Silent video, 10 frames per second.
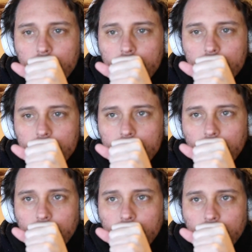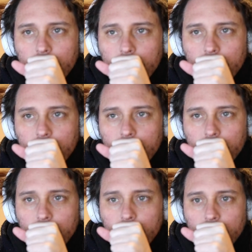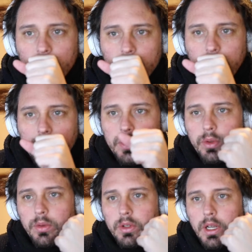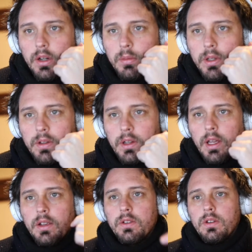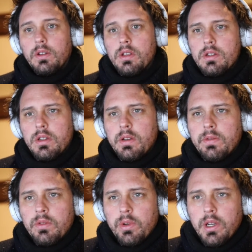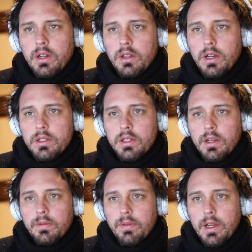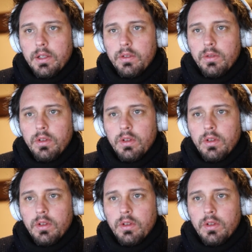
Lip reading: So, yeah, because we were decrementing X and all this stuff, so we kind of lost that value.